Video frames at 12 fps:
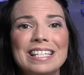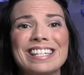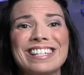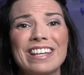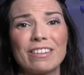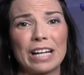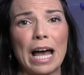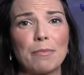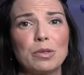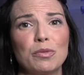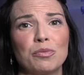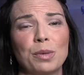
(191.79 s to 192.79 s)
This is another
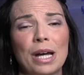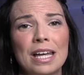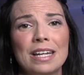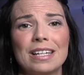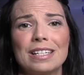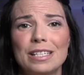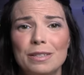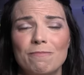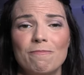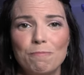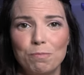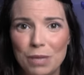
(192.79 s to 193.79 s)
captive bred
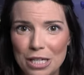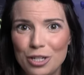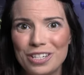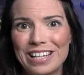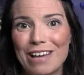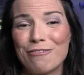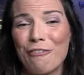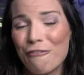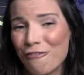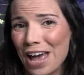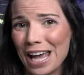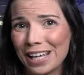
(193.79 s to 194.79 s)
species of
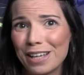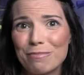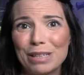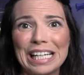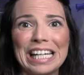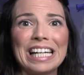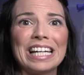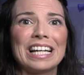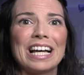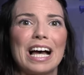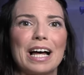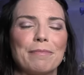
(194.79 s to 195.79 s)
fang blenny.
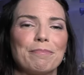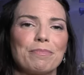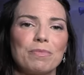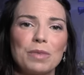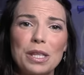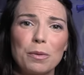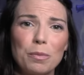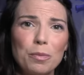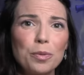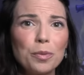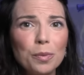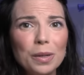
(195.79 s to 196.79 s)
They're
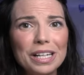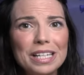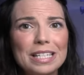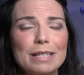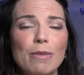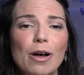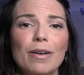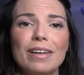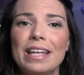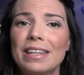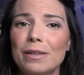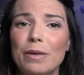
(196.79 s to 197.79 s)
pretty small
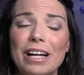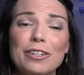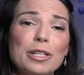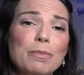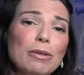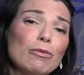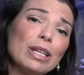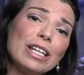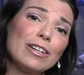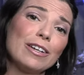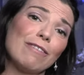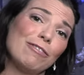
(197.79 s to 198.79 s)
and they'll actually be
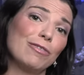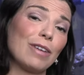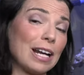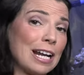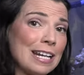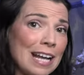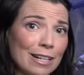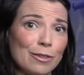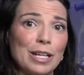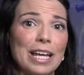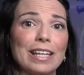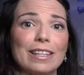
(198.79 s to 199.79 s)
really good if you've got a nano
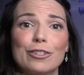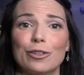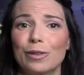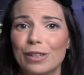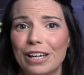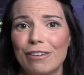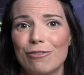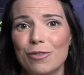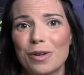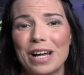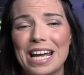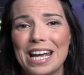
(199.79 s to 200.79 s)
tank that you're looking
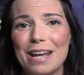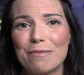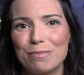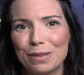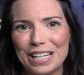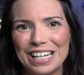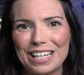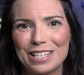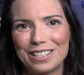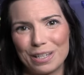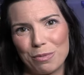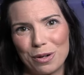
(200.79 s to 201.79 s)
for a blenny
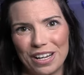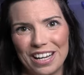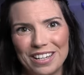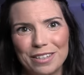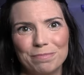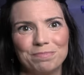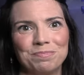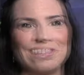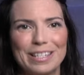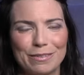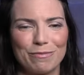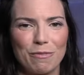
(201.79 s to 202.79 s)
to put in.
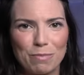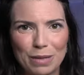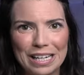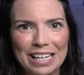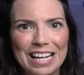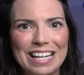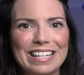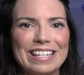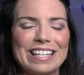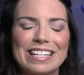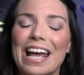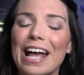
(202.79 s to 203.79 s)
This blenny is
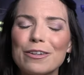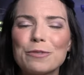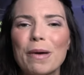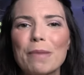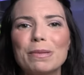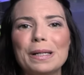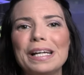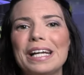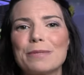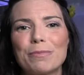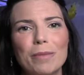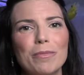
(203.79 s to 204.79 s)
the tail spot blenny.
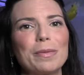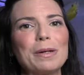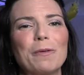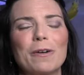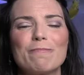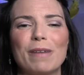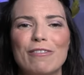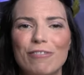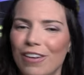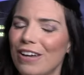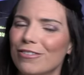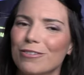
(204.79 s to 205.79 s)
It's probably one of my
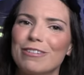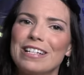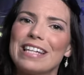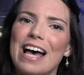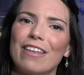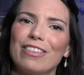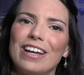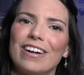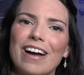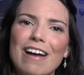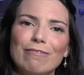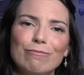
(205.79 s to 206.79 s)
favorite ones out
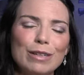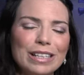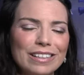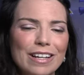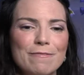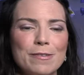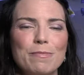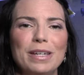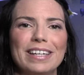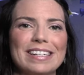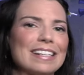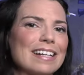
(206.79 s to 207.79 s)
there. I really love them
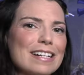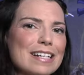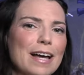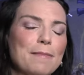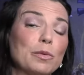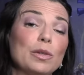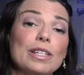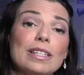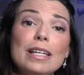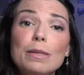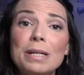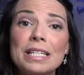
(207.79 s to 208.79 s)
because a lot of times when you
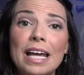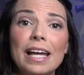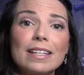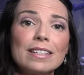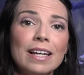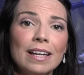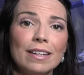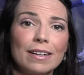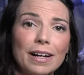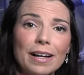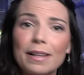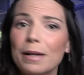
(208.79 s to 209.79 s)
see them in tanks,
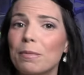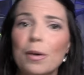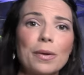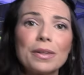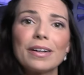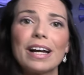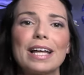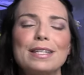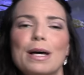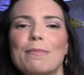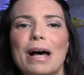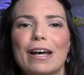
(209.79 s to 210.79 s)
they're kind of like poking their
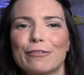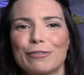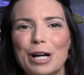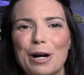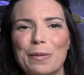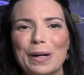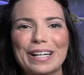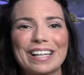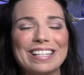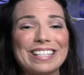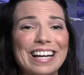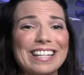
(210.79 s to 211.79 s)
heads up out of rock work.
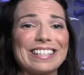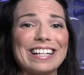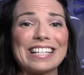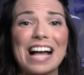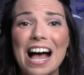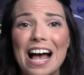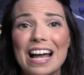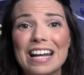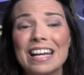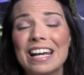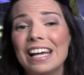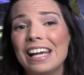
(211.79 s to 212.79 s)
These guys like to
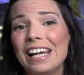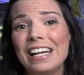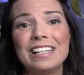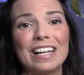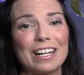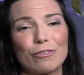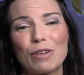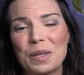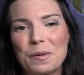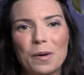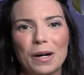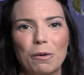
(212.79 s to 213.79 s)
hide in and around
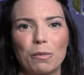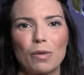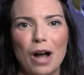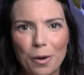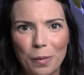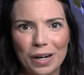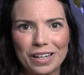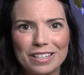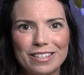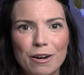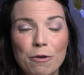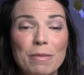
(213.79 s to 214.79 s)
the rock work.
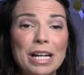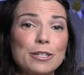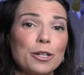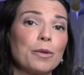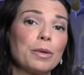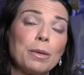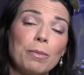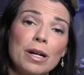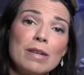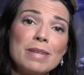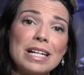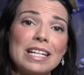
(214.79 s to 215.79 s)
So make sure when you're
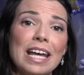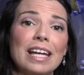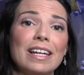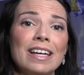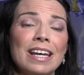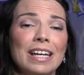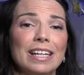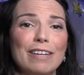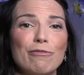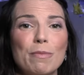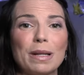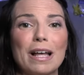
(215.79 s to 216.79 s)
putting them in a tank,
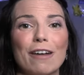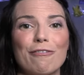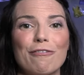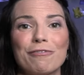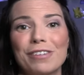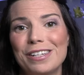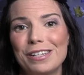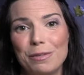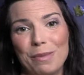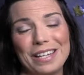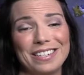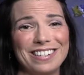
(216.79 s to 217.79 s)
give them a lot of fun
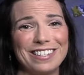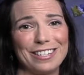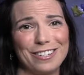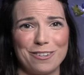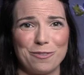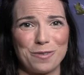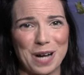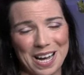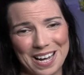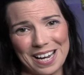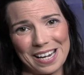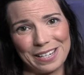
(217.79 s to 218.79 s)
spaces to
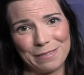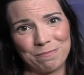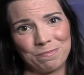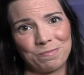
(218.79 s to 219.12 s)
hide.